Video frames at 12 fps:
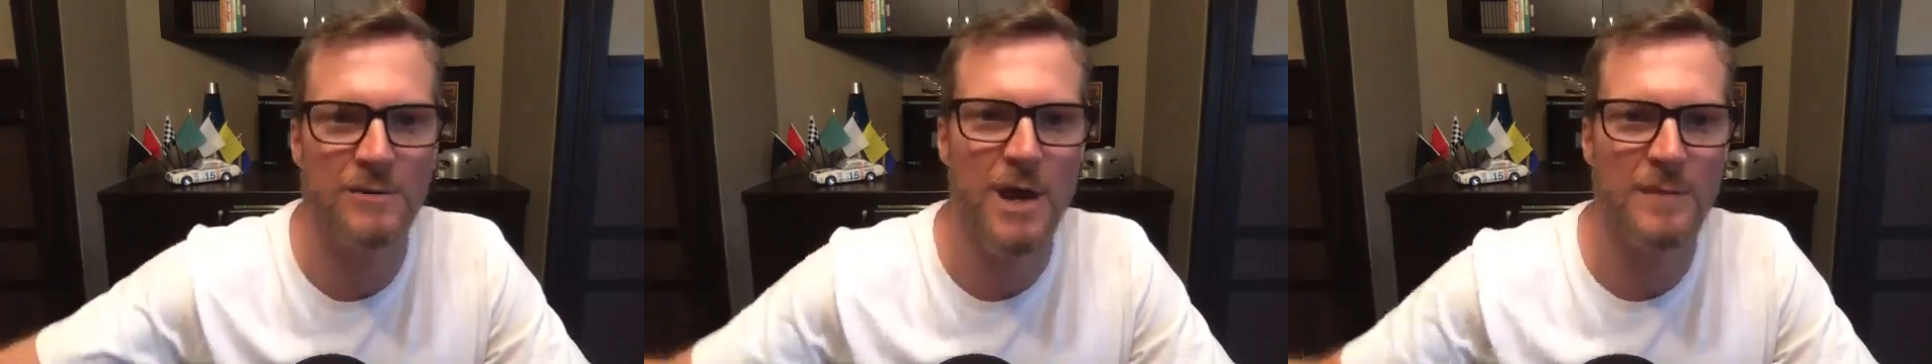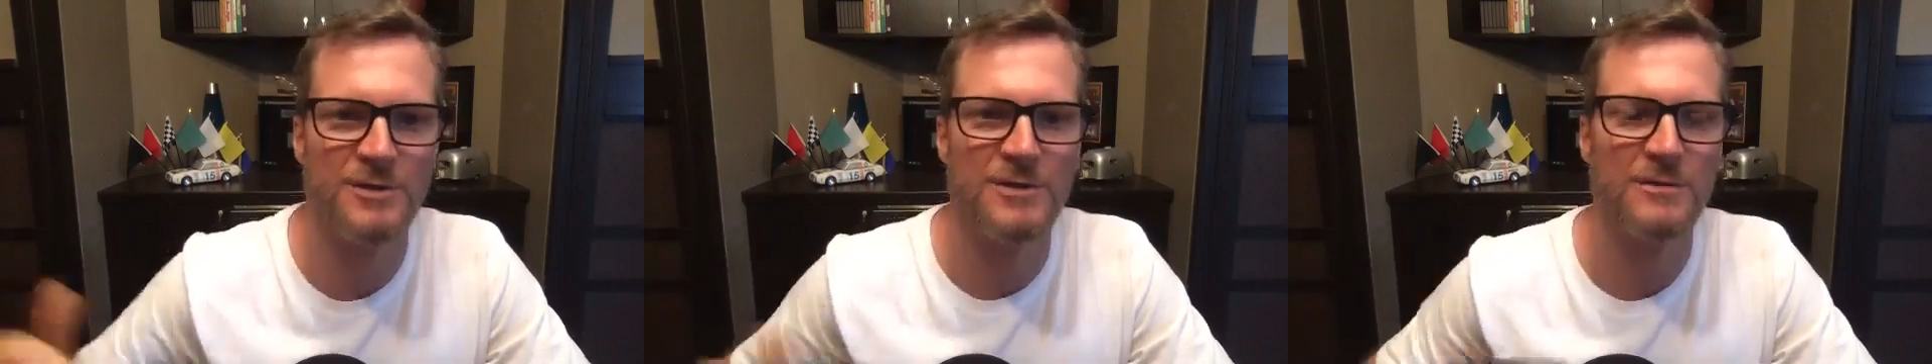
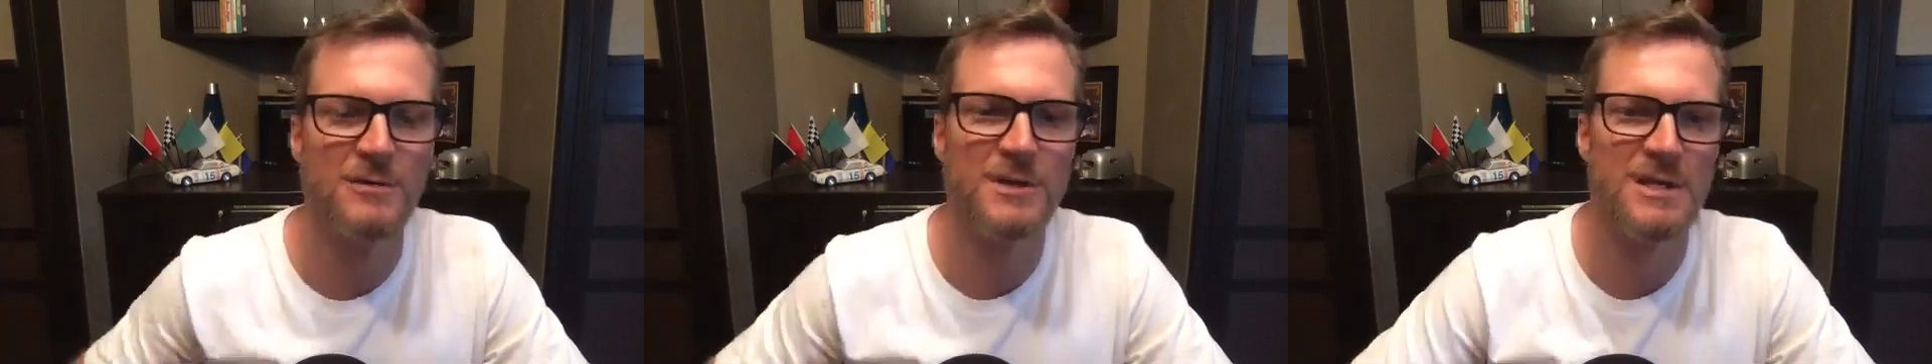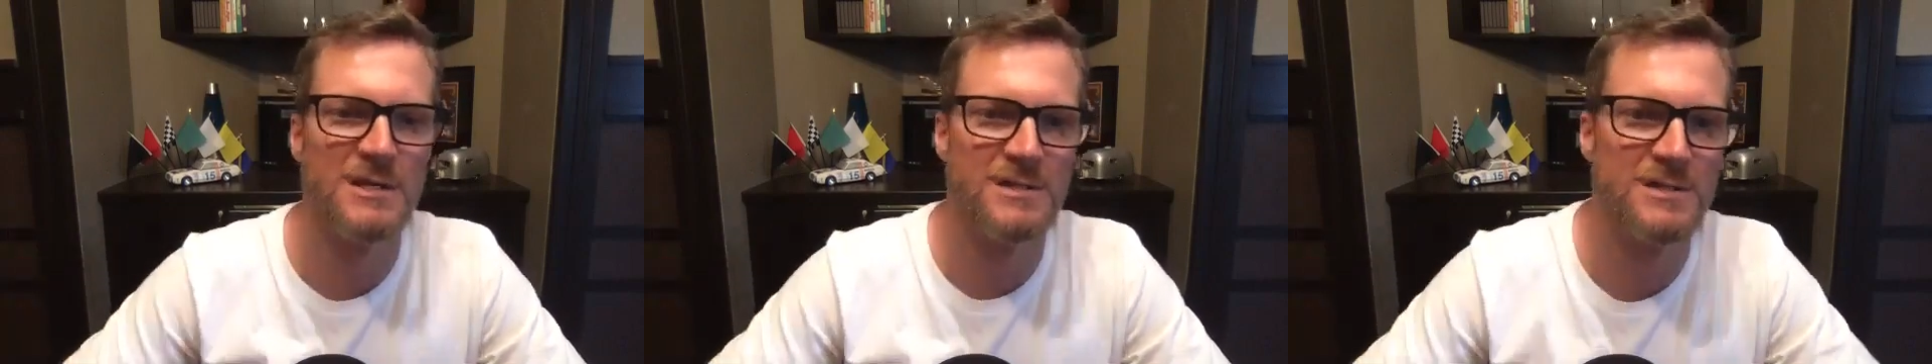
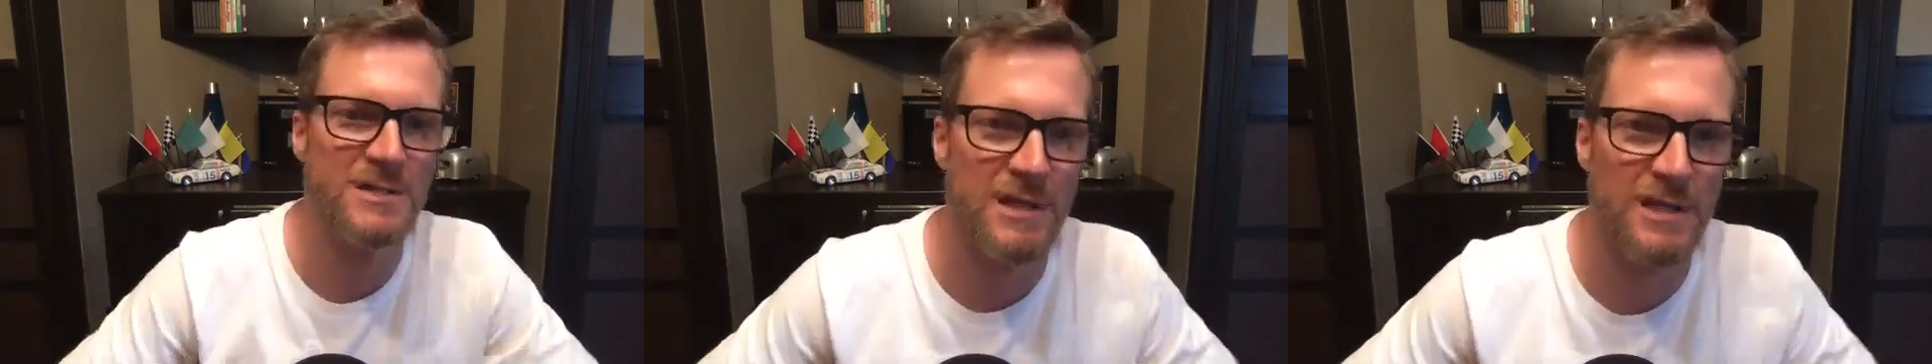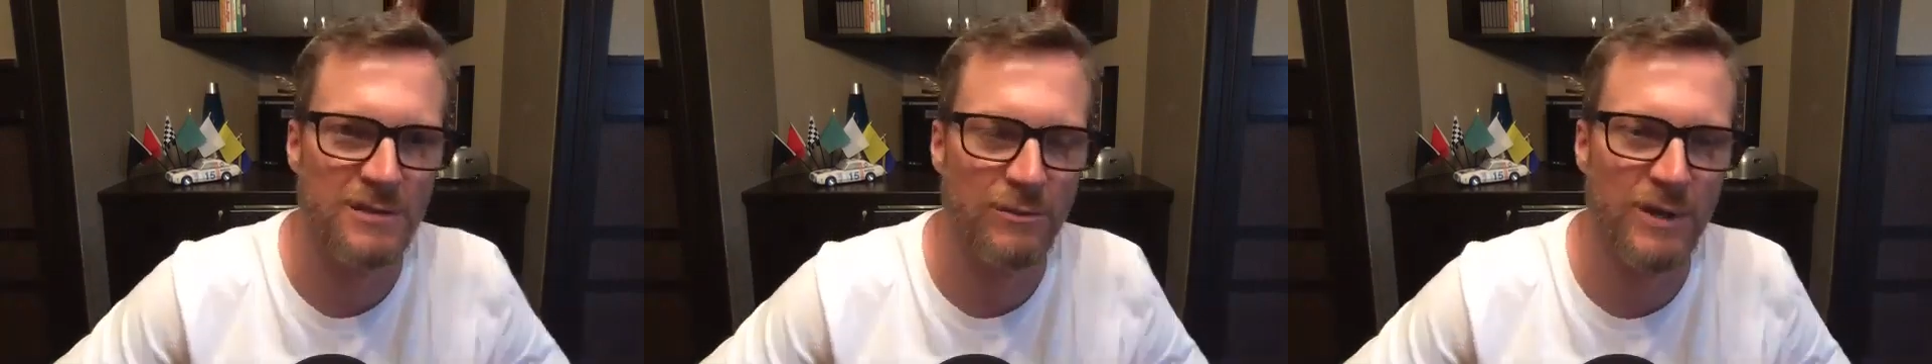opportunities to
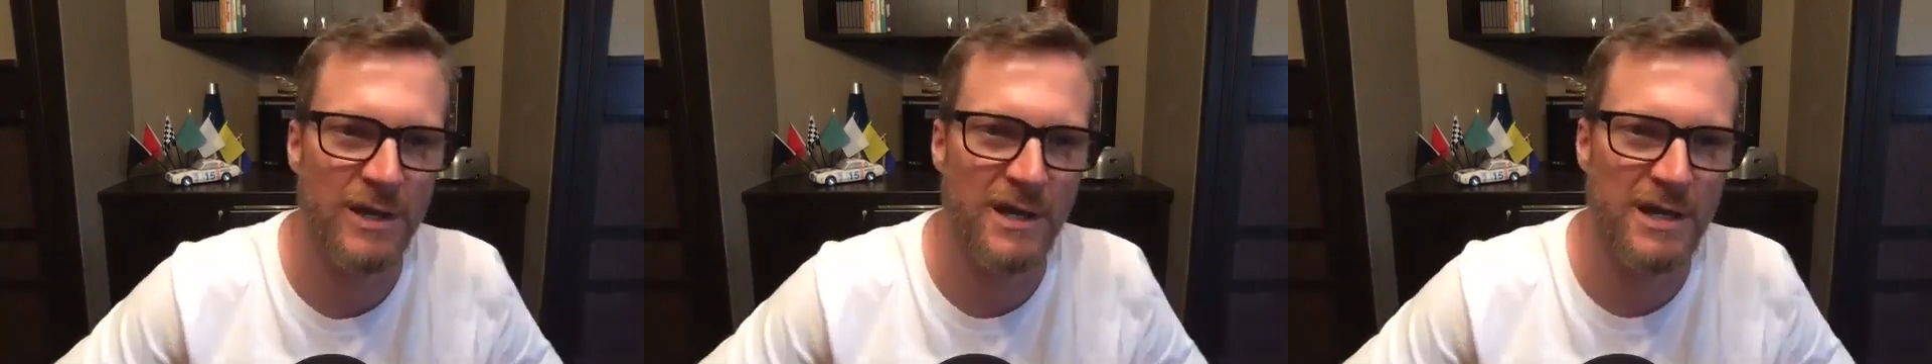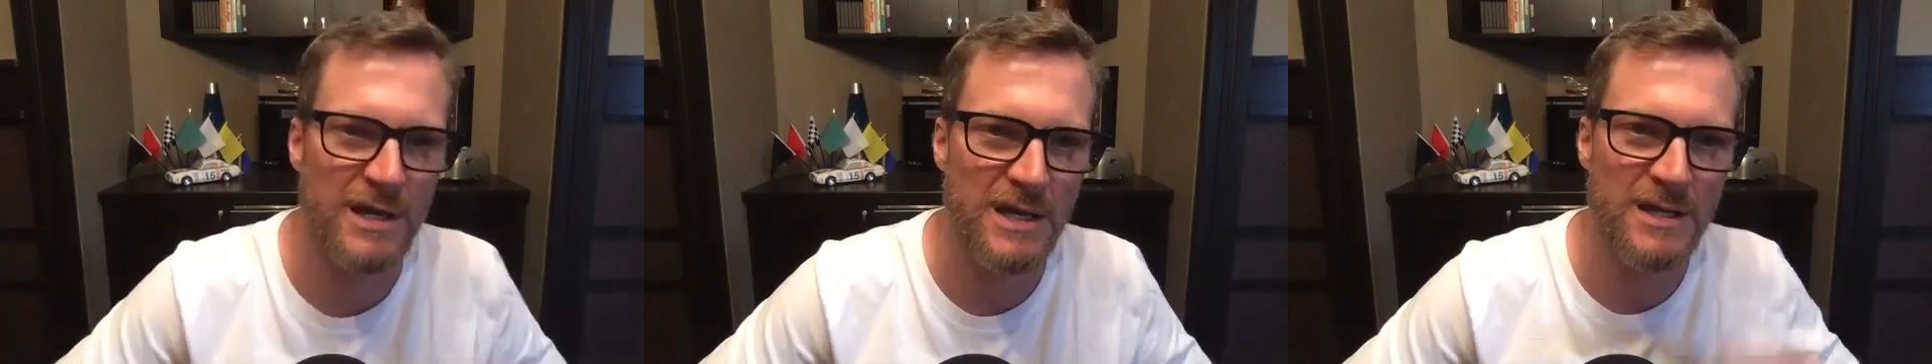get to where
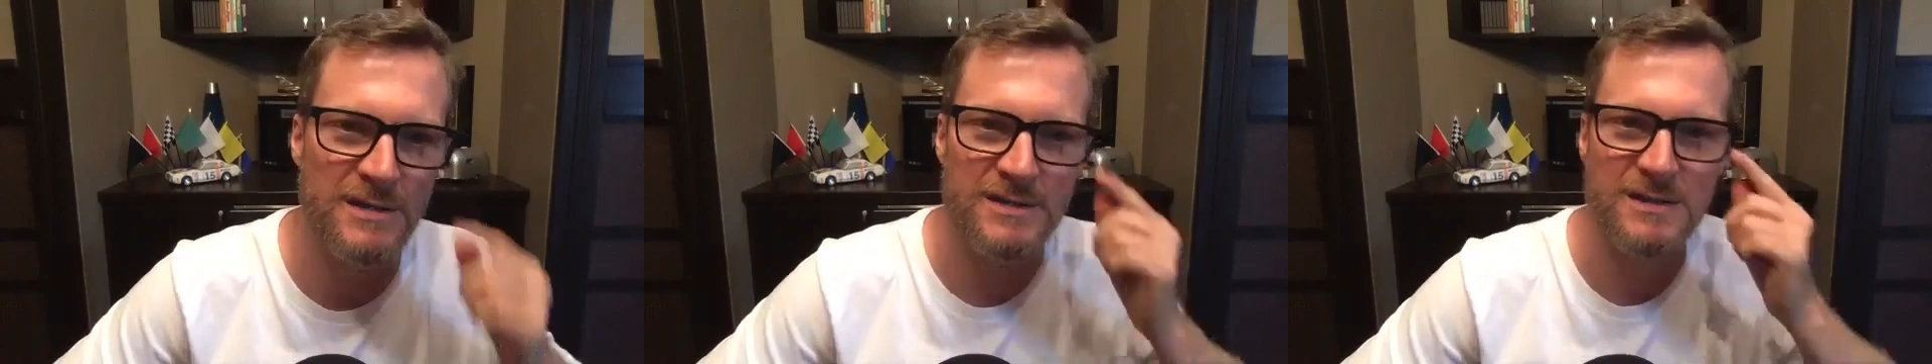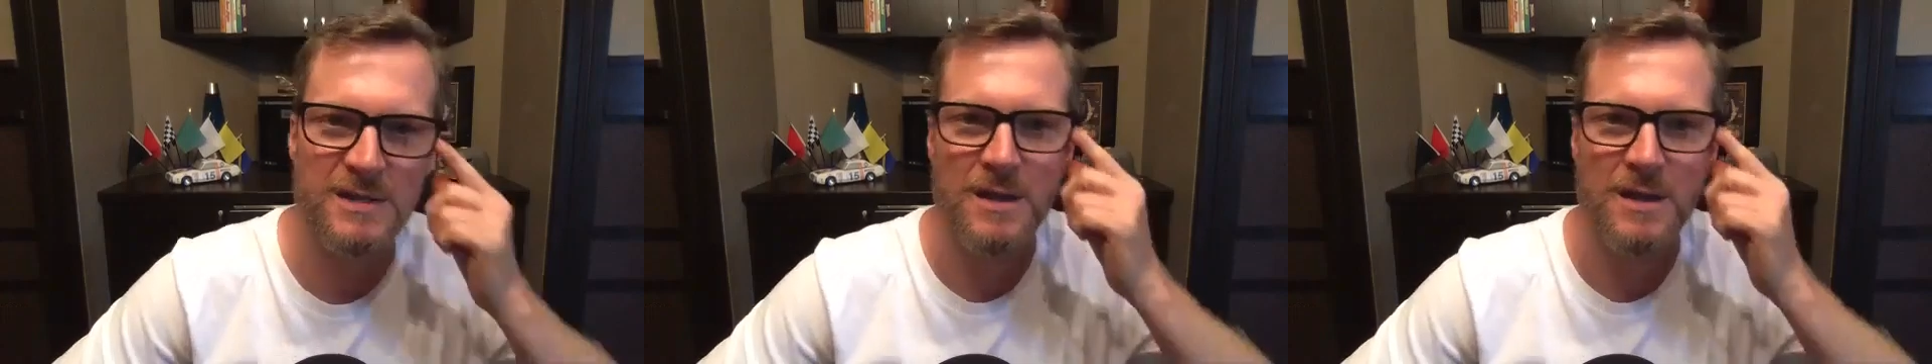he is.